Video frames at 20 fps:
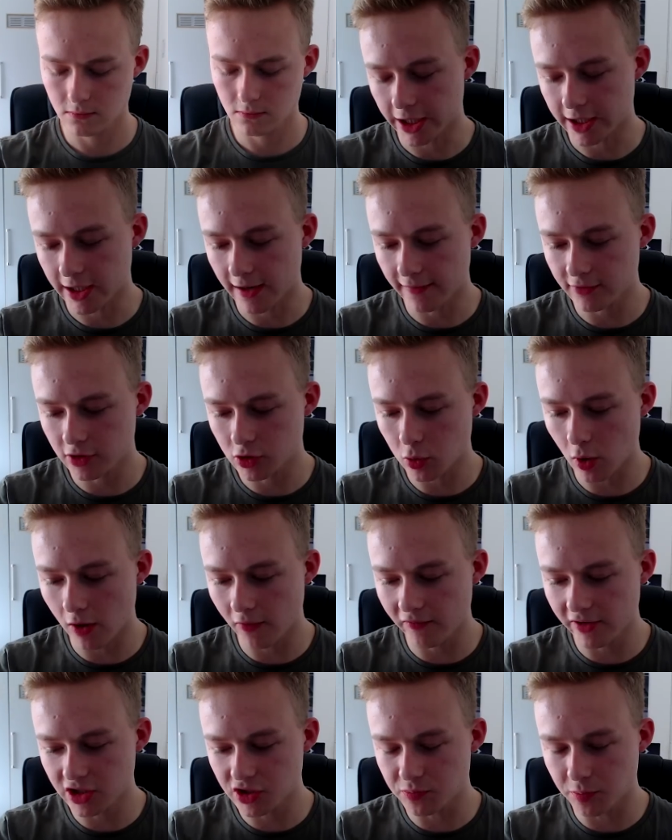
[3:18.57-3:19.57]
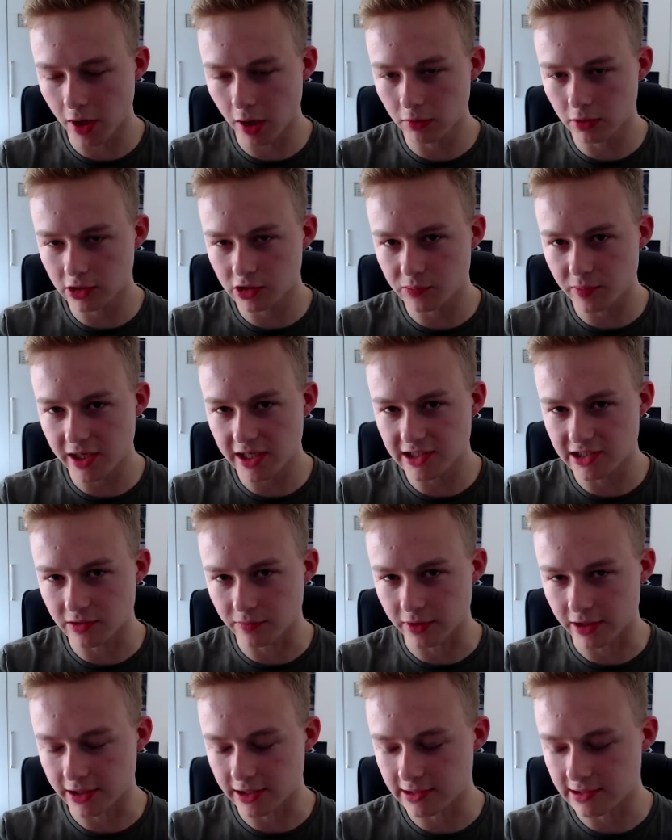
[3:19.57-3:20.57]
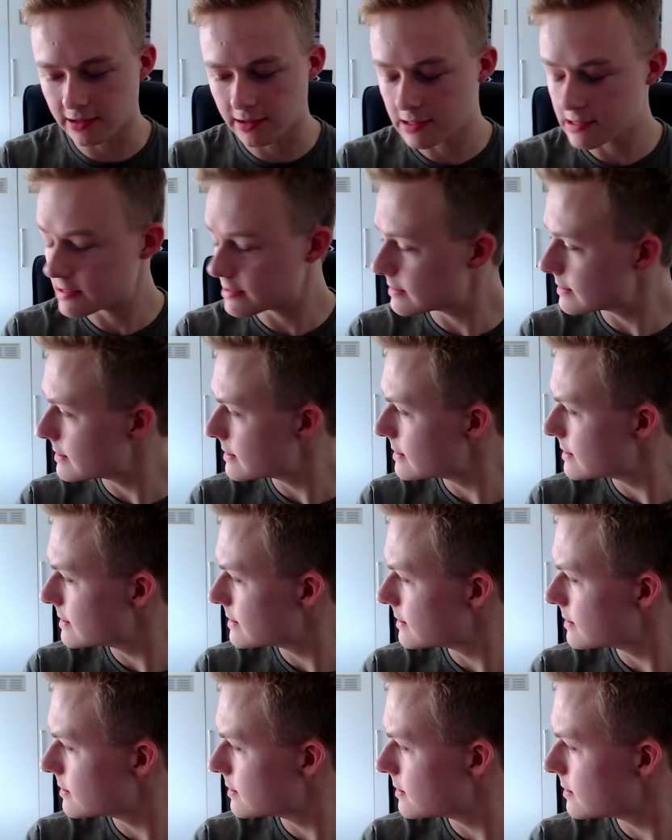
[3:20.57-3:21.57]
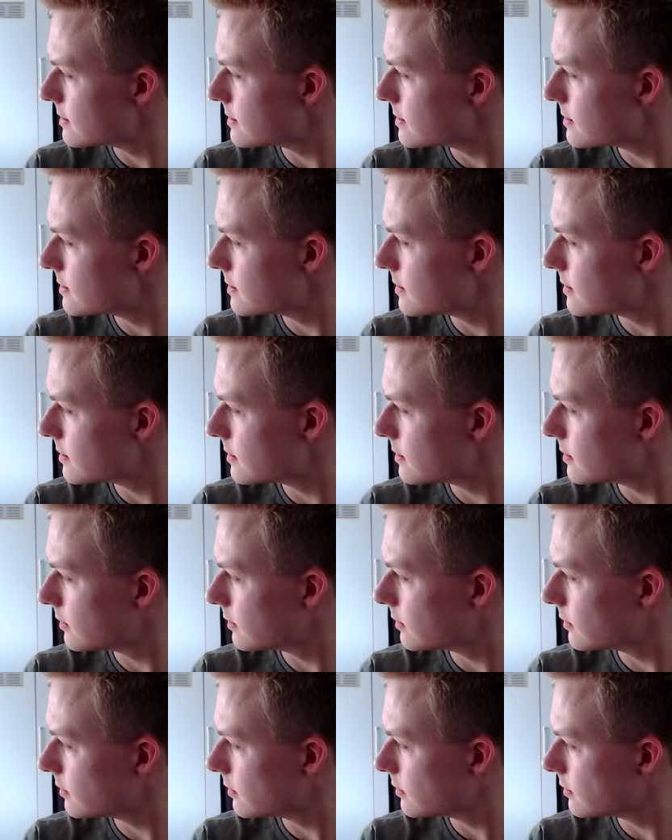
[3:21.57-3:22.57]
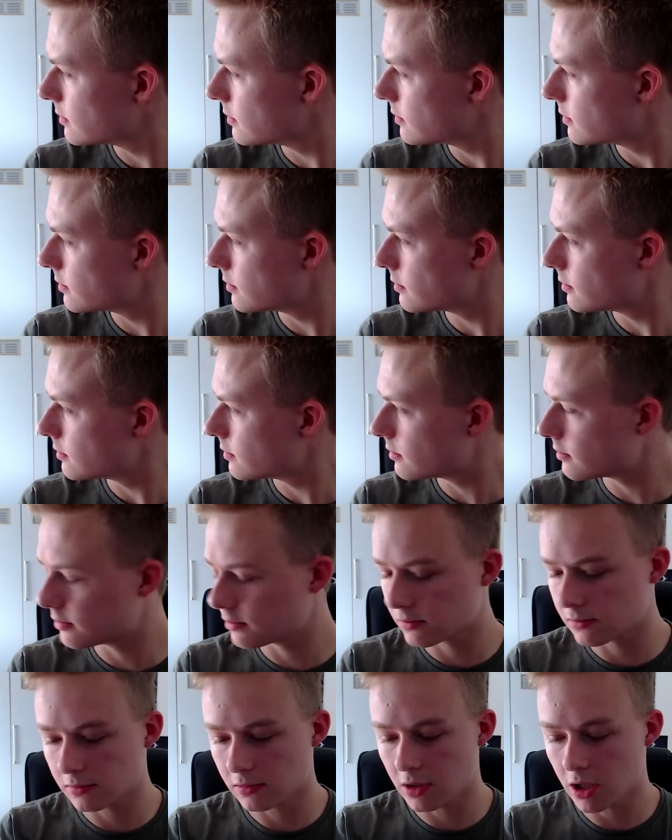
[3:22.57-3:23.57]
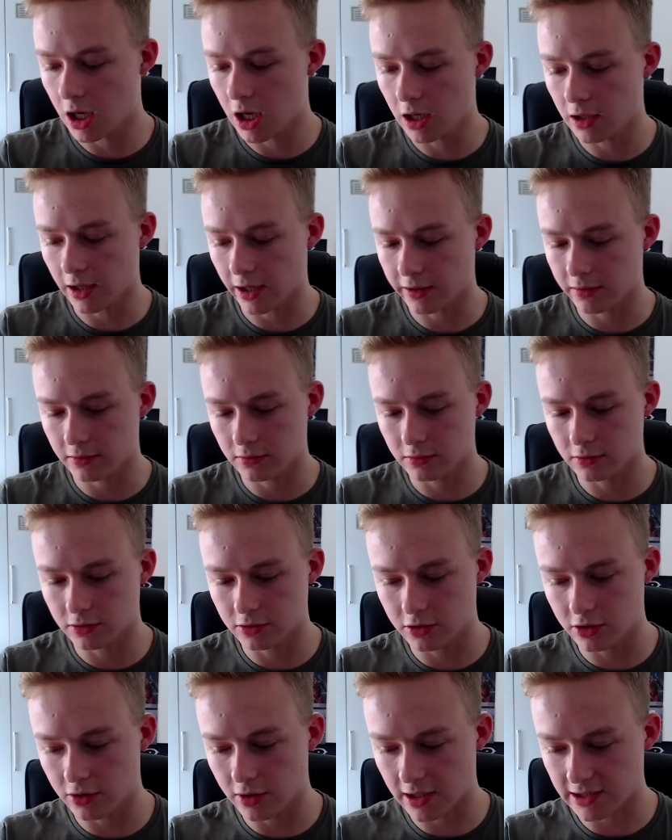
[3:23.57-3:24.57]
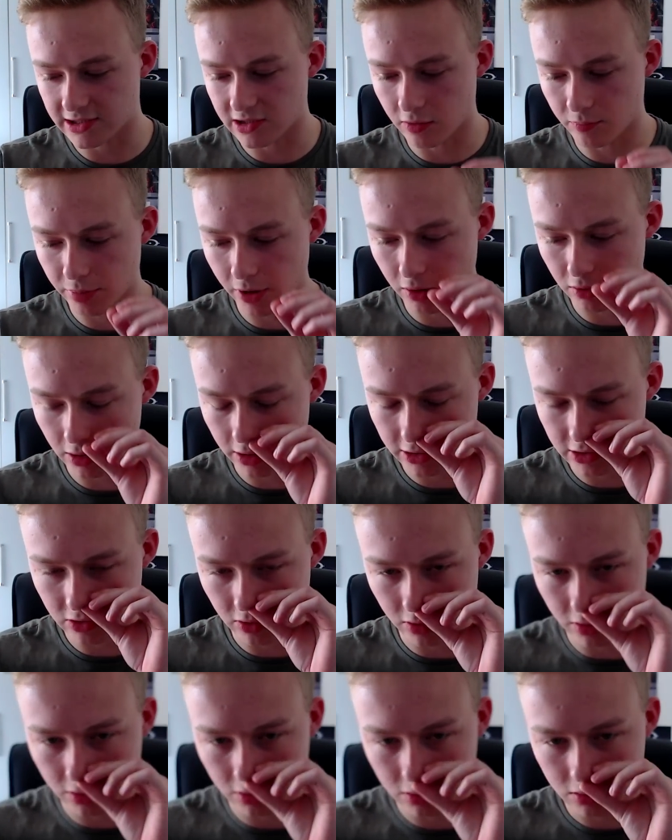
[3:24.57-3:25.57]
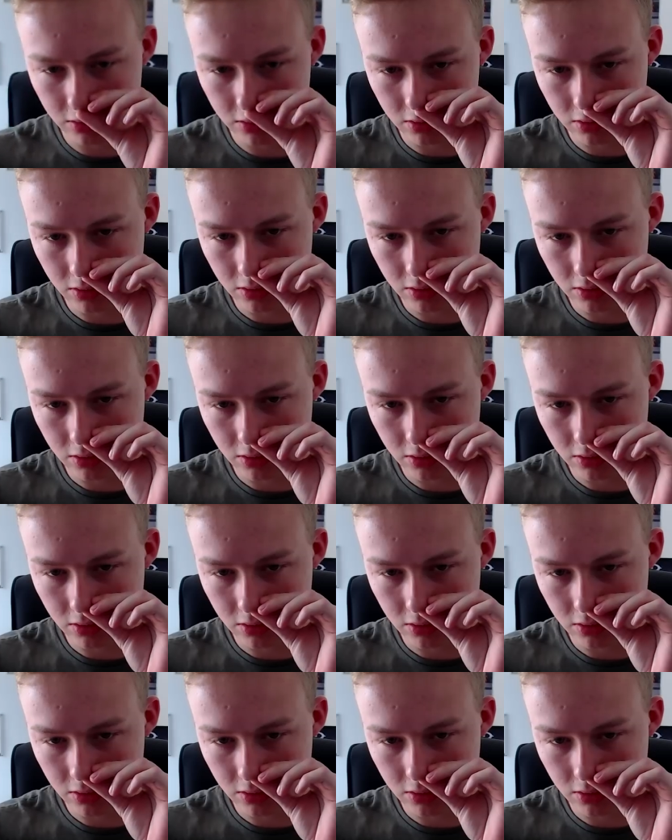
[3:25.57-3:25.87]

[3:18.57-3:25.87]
Hi, can I have a twelve inch boneless pizza, please? twelve inch pizza? Which one, sorry? Uh, like, do you guys sell boneless, or?